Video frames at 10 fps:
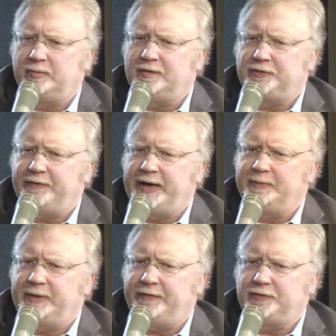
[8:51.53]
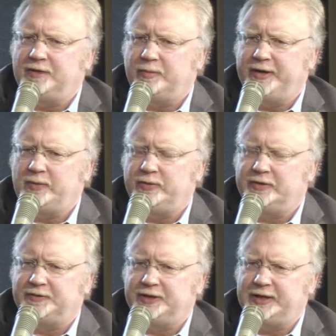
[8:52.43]
Well, after the break, we'll
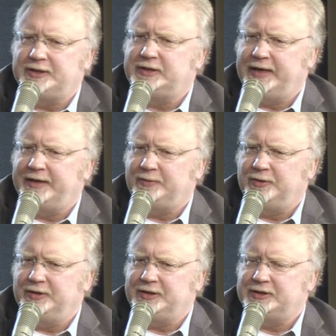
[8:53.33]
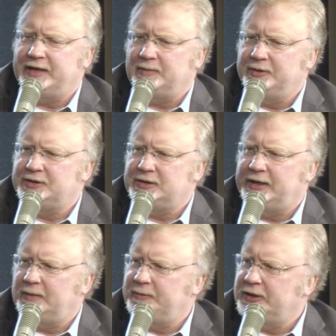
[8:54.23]
have to get to that, one of these segments,
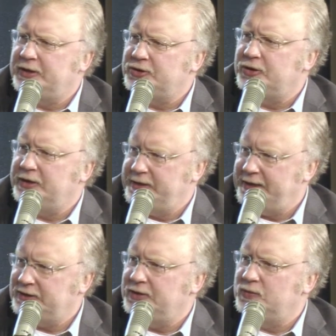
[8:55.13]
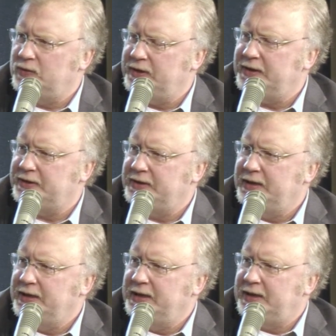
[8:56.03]
because you're connected with
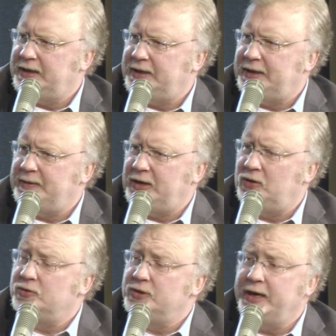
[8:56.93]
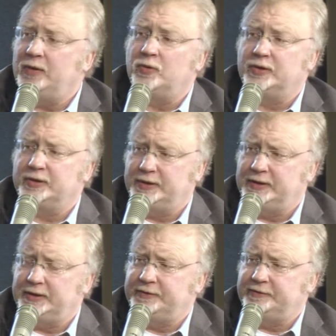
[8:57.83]
a whole network
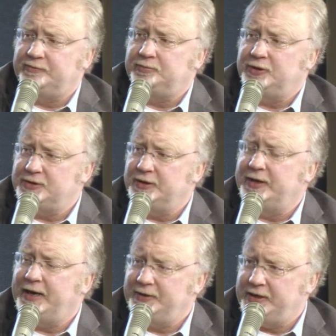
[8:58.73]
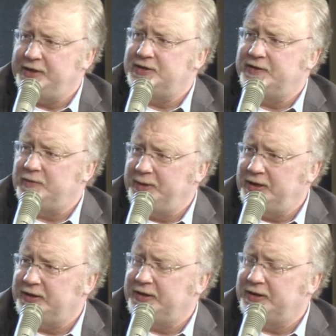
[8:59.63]
of Prison Congregations of America.